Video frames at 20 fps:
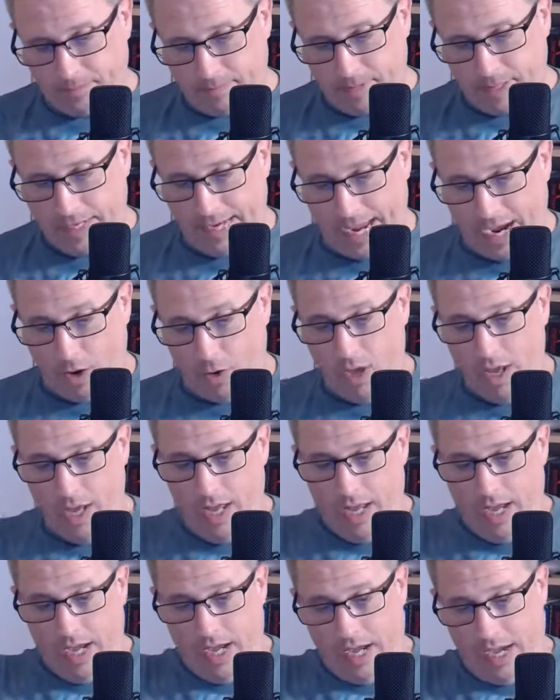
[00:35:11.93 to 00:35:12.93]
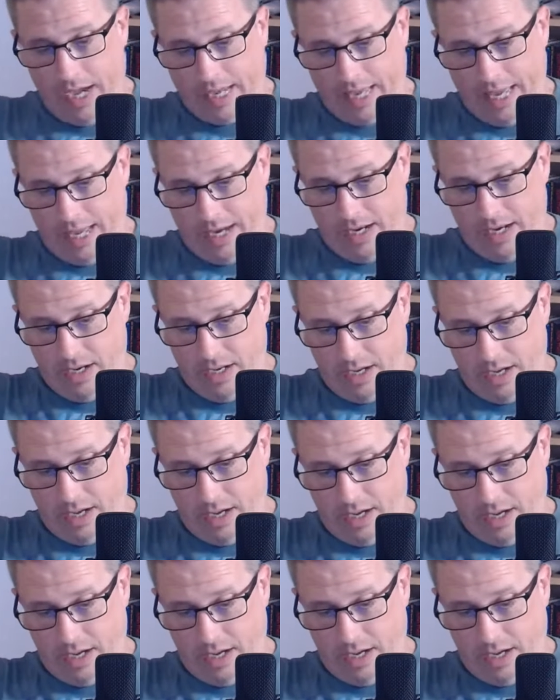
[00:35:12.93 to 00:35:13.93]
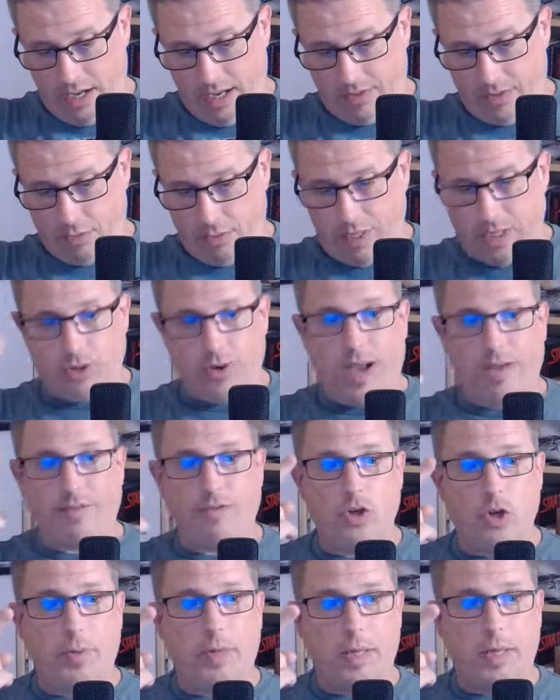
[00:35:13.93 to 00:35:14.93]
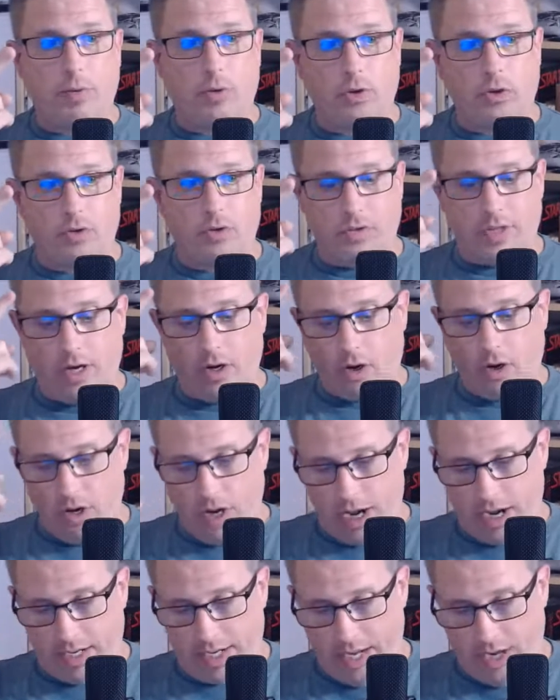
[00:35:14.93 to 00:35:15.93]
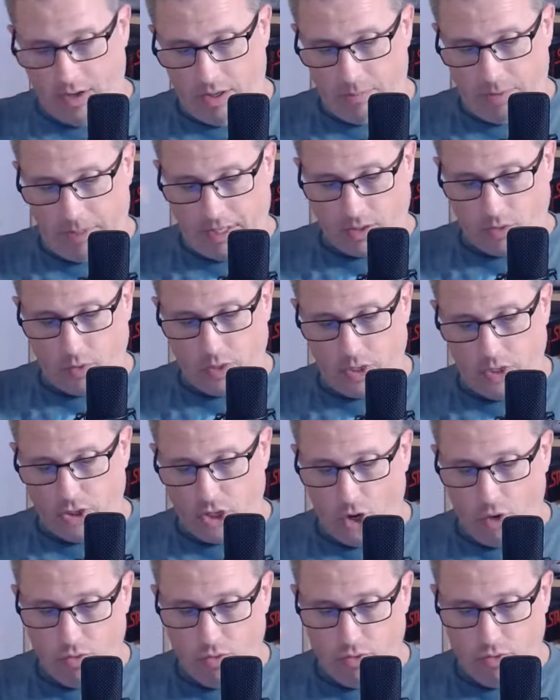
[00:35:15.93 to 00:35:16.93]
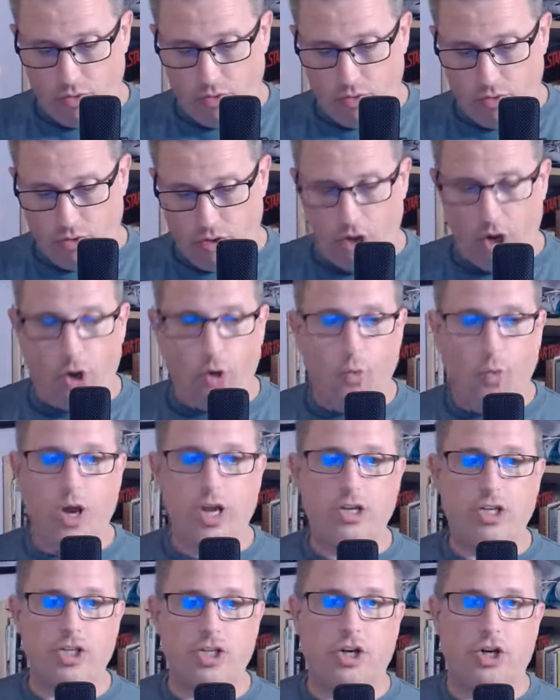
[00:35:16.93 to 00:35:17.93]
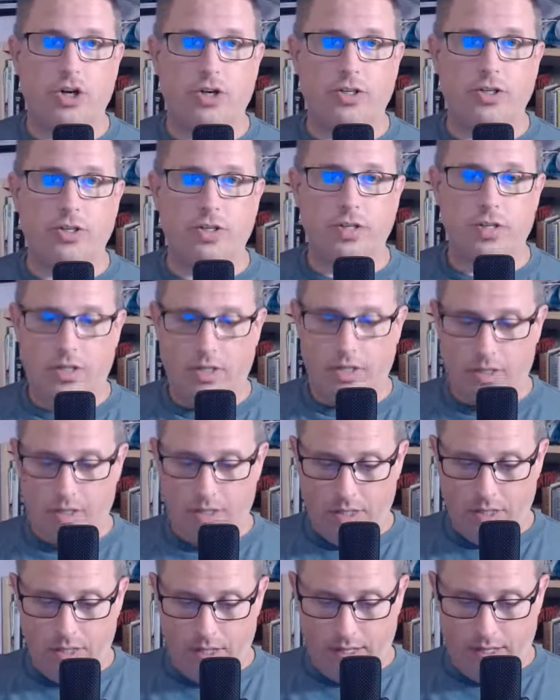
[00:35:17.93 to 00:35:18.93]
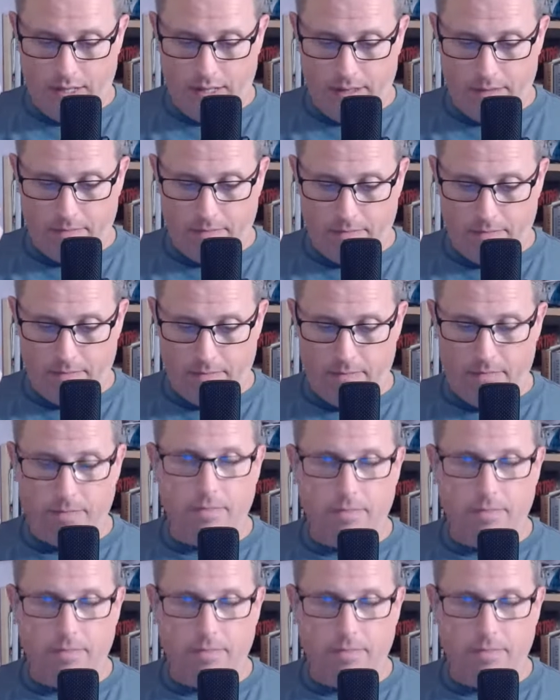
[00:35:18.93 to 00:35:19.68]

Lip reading: now, again, we do have 2 people that are not counted because we don't know what shirt Ensign